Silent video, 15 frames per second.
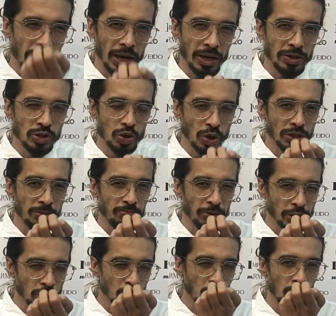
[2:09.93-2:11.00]
And it's got the
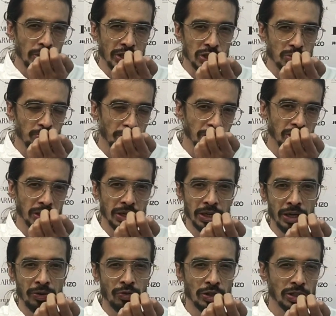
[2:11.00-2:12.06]
patchouli
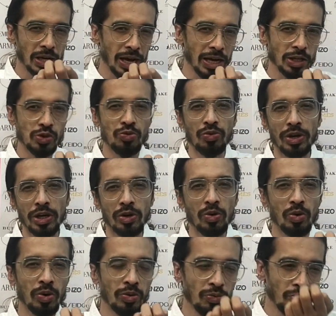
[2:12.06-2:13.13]
especially, which acts very
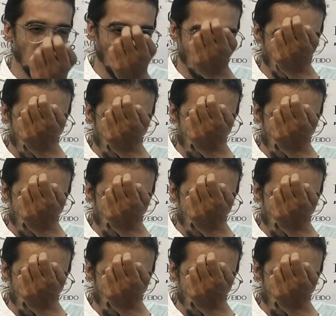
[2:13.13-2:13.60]
good with